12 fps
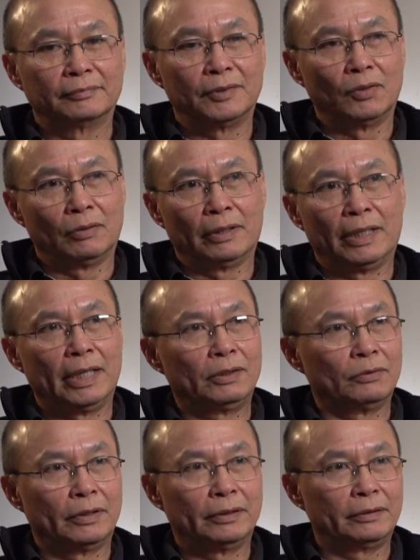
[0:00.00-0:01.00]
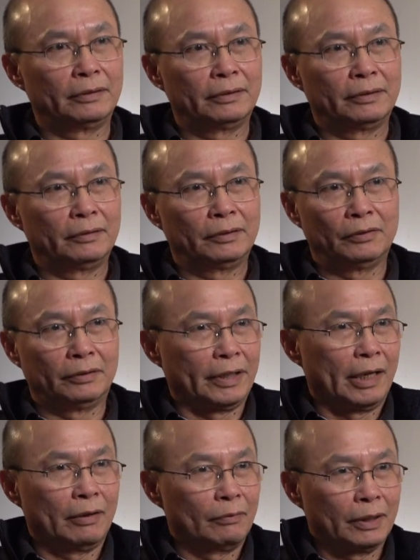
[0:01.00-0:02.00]
Do I need to
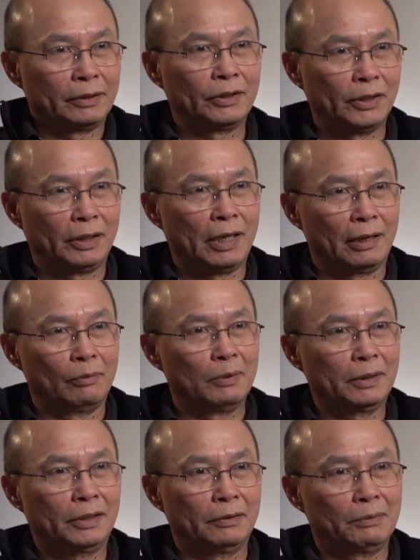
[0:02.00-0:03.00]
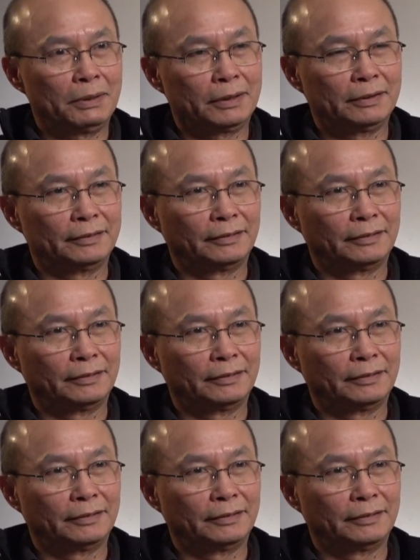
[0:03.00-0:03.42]
tell what kind of work she works?